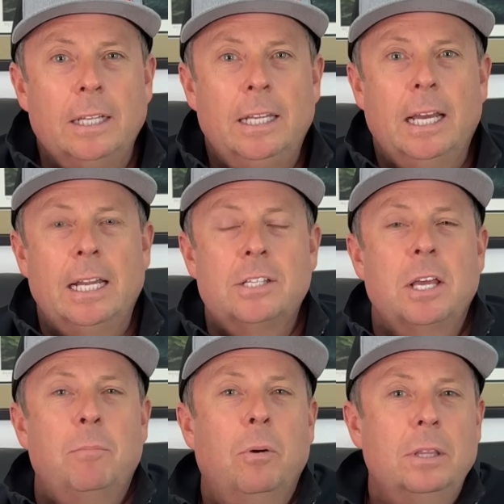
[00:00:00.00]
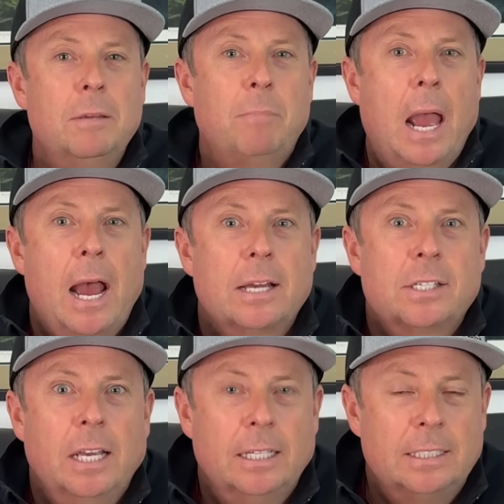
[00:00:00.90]
did is they put the bass
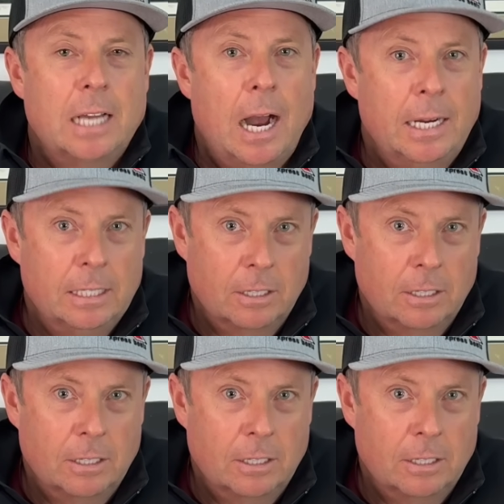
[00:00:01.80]
in tiny